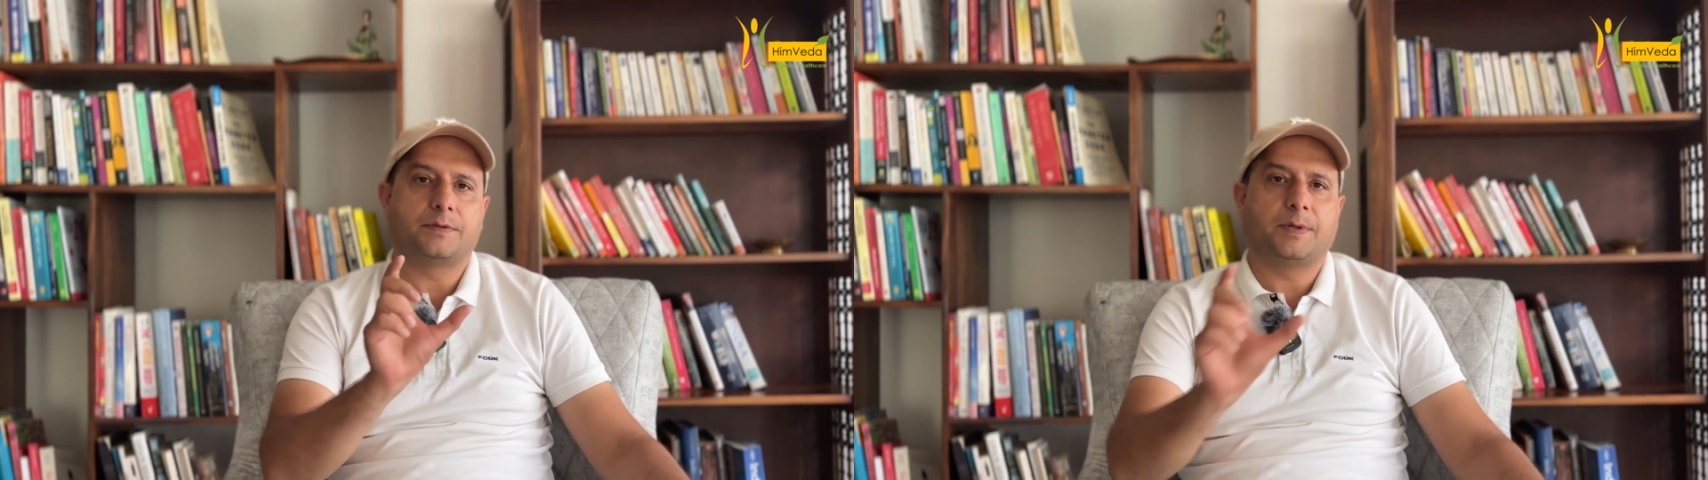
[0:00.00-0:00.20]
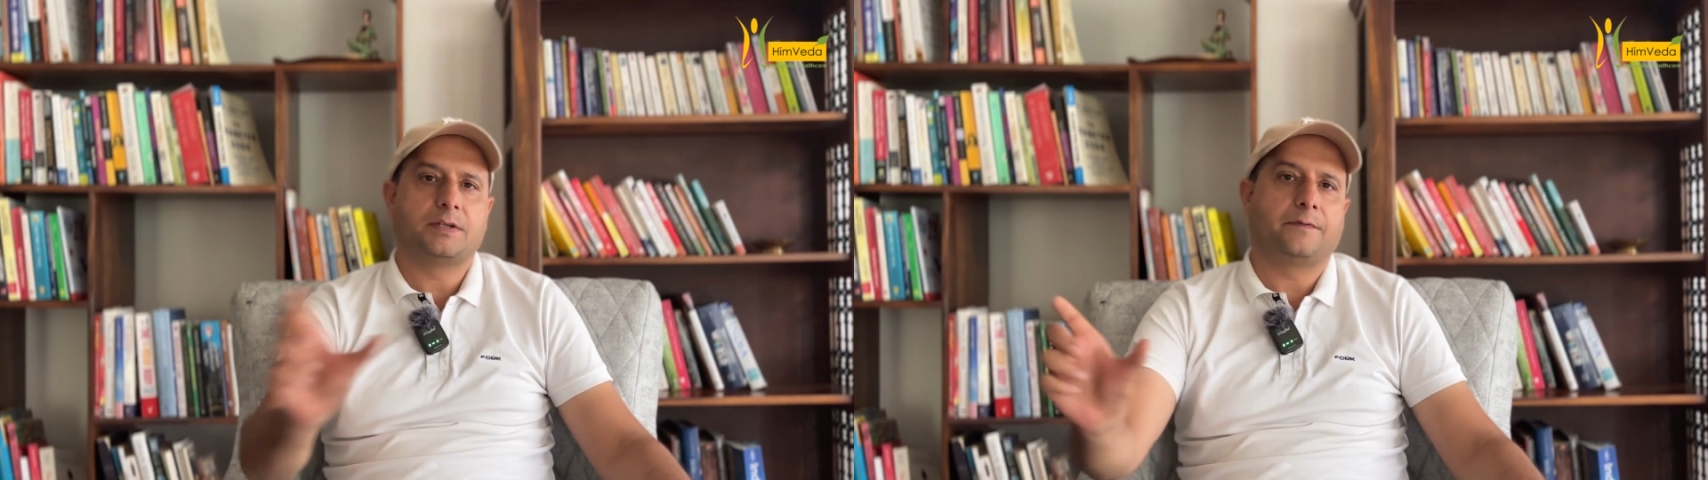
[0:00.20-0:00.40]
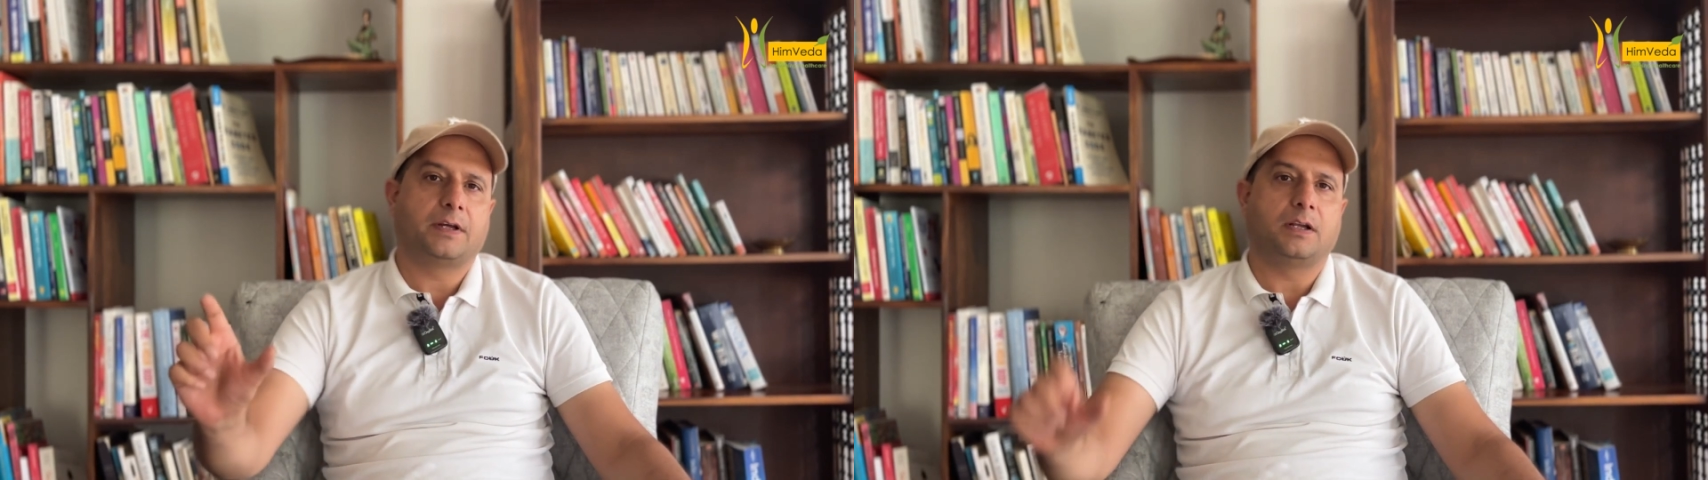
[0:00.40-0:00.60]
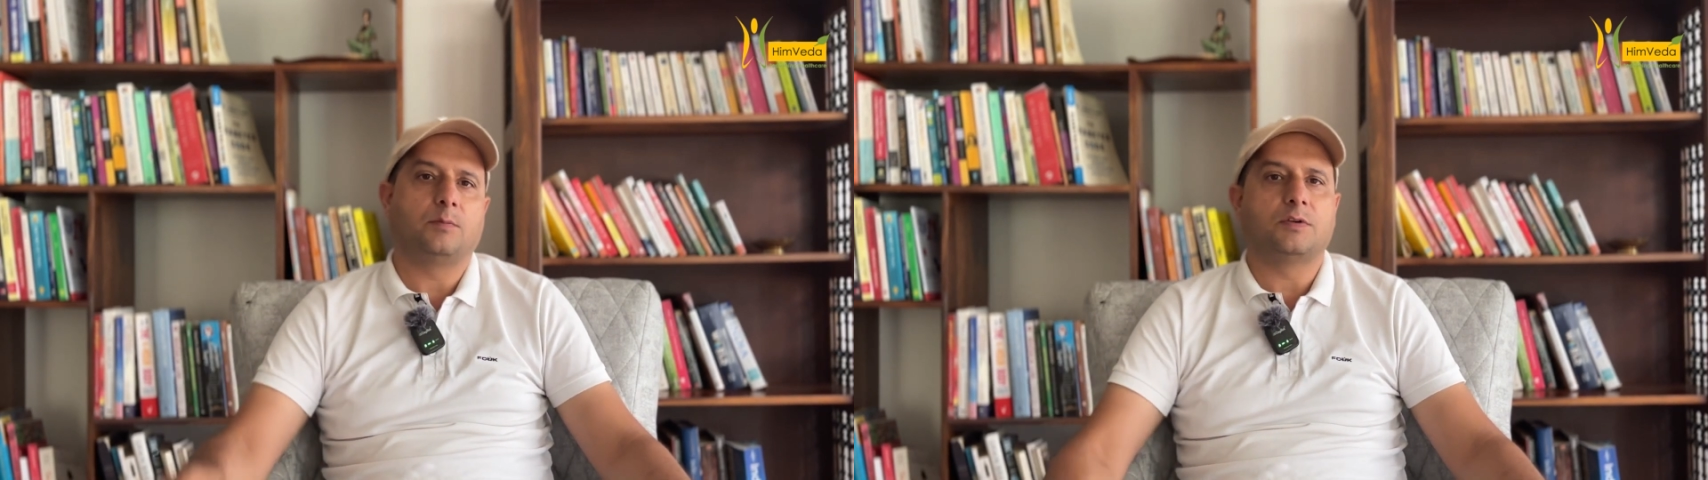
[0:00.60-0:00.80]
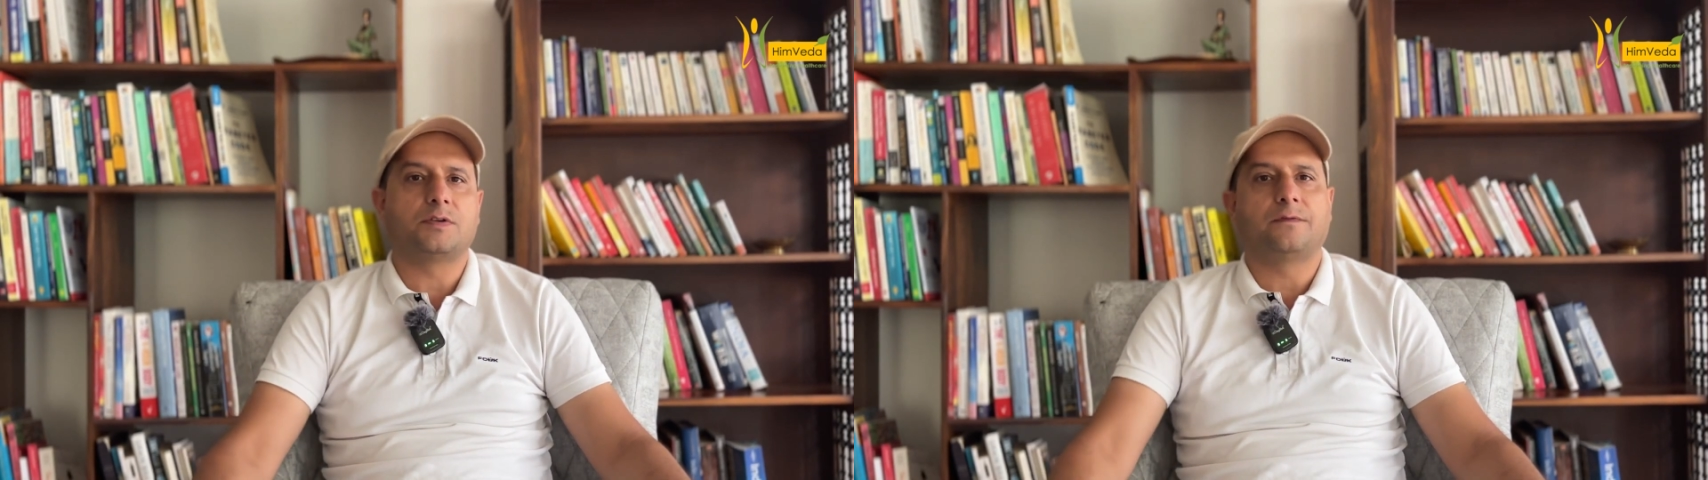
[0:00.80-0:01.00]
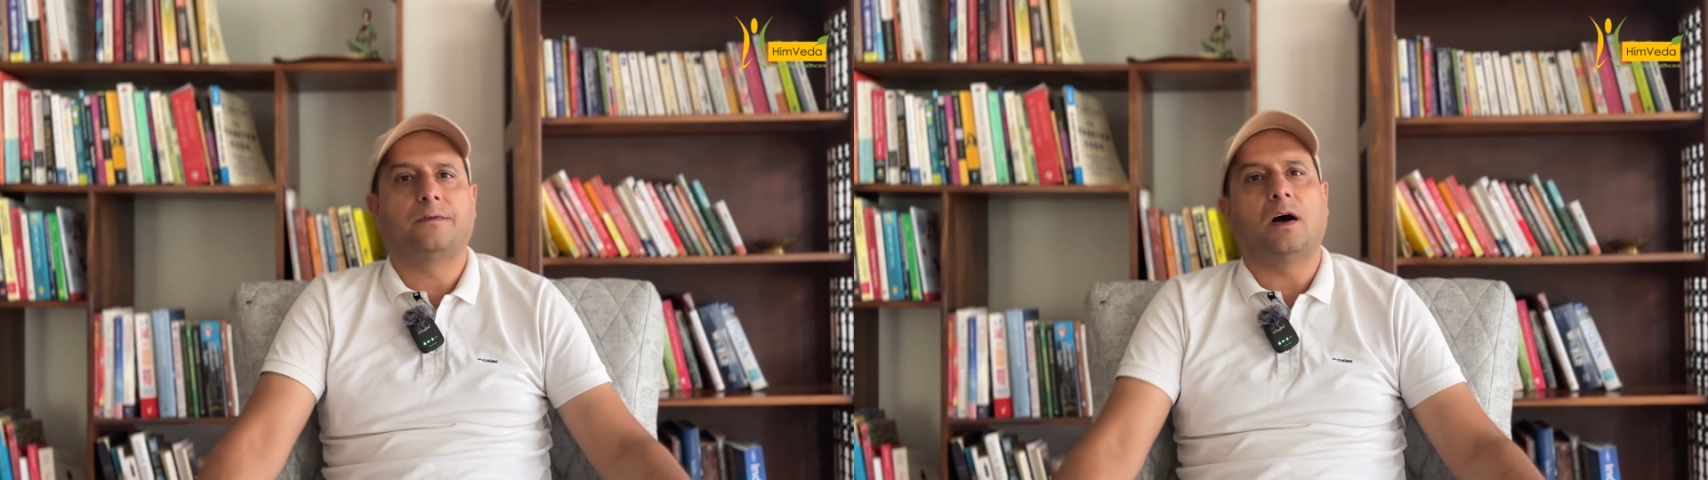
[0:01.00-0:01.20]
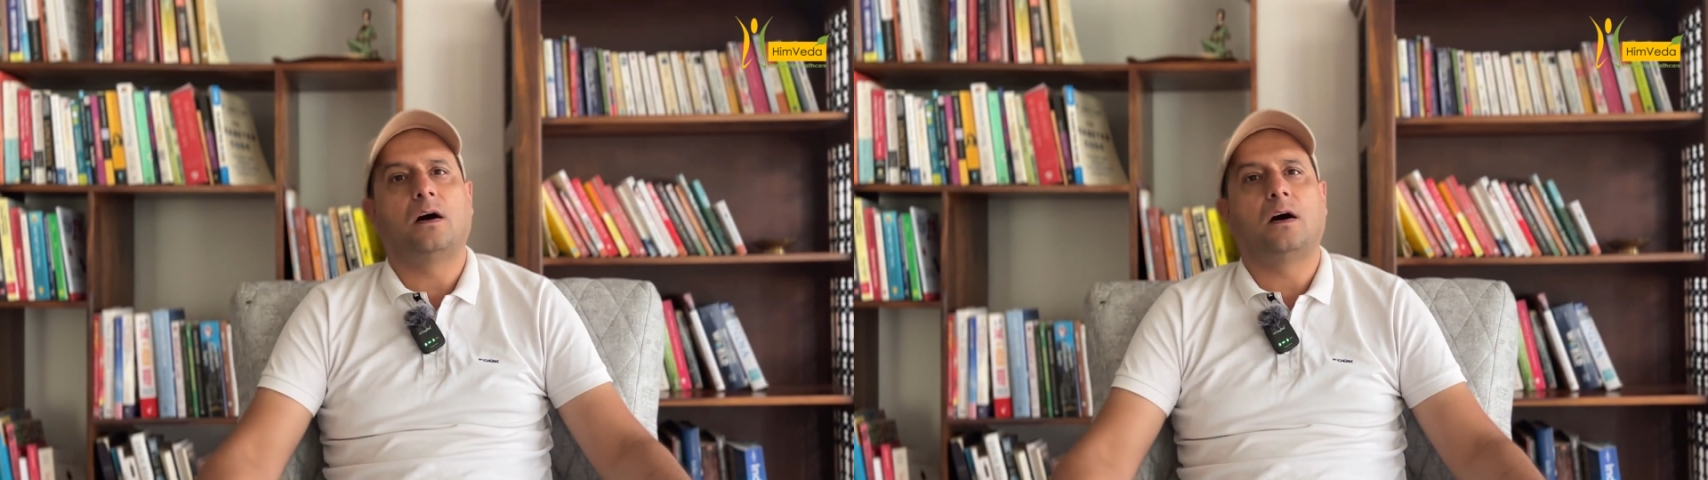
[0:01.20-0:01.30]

specific numbers of